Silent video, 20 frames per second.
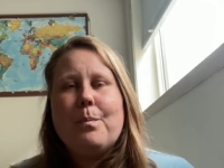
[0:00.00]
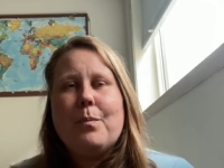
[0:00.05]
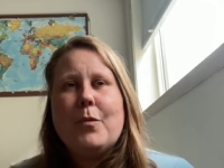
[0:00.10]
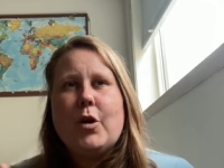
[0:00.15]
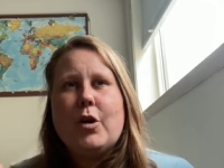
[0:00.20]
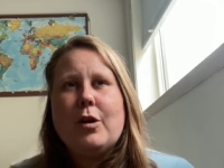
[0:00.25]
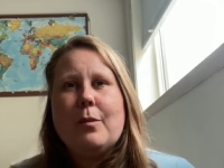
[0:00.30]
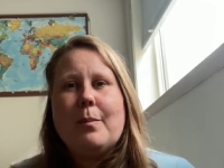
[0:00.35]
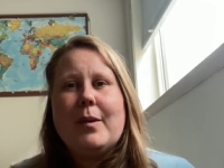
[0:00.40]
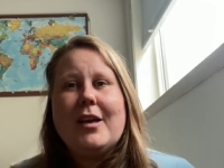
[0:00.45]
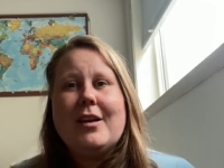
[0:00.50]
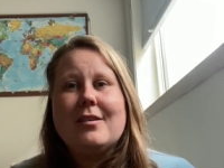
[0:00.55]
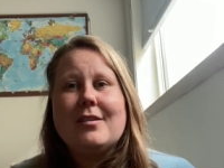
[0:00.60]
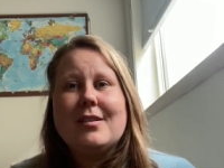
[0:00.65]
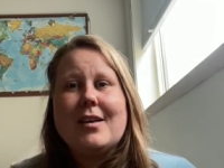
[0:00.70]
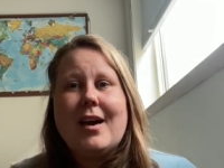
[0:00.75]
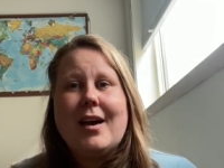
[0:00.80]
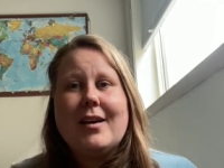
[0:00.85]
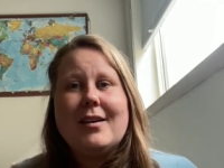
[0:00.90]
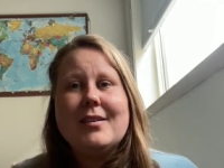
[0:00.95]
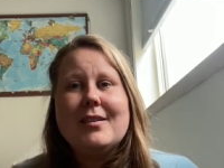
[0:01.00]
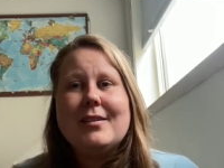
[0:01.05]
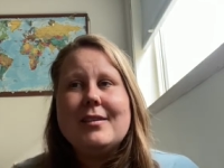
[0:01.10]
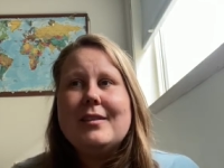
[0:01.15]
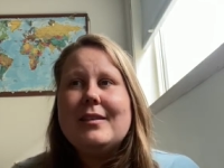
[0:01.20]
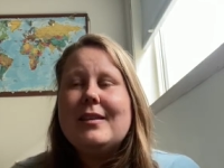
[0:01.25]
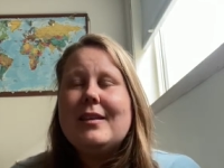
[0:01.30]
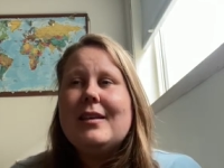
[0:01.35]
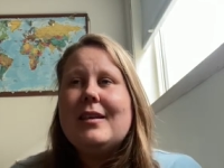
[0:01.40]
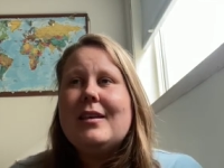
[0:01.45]
on the bigger side
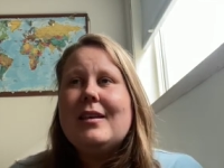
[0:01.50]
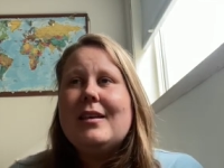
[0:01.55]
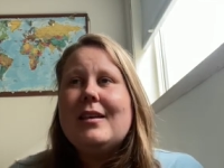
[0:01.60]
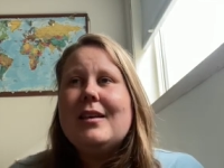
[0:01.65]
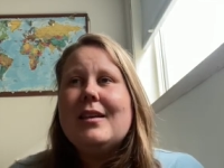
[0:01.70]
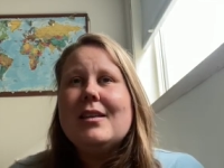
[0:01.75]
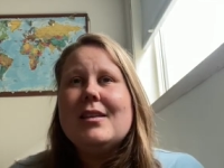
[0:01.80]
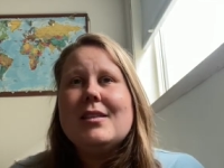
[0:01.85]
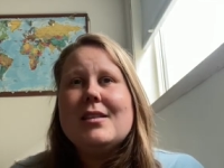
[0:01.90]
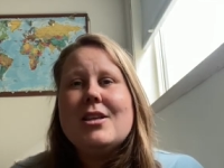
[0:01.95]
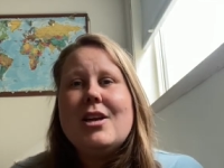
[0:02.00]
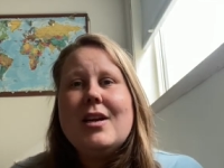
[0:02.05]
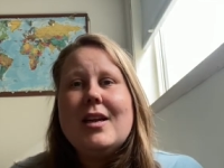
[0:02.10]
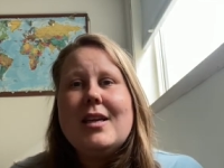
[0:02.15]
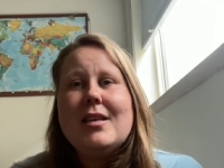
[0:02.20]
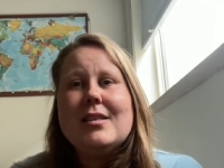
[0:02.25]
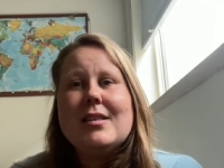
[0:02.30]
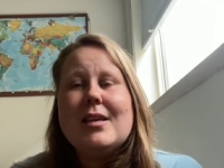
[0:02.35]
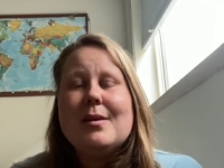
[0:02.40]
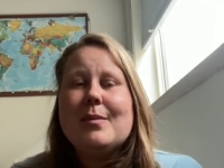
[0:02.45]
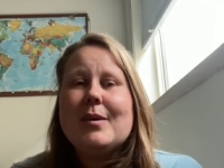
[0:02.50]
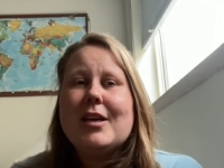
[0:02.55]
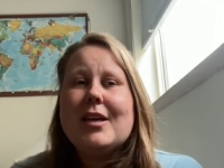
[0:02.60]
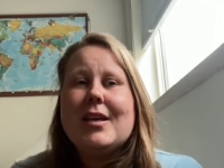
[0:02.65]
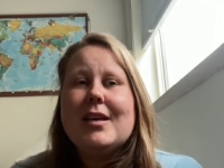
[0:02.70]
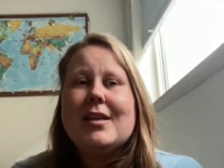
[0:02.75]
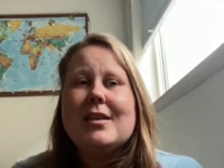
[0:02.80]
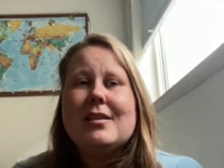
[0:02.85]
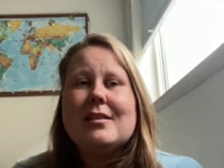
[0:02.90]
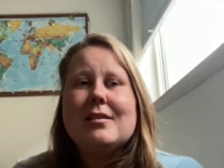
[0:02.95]
is not easy,
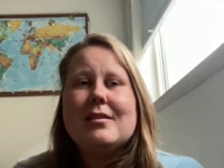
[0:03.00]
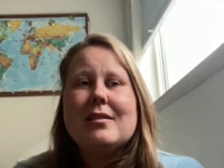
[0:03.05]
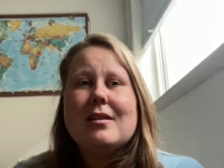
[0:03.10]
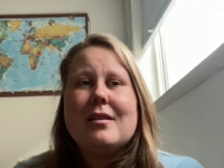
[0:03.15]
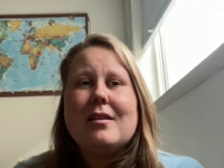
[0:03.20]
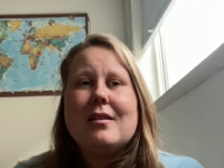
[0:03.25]
because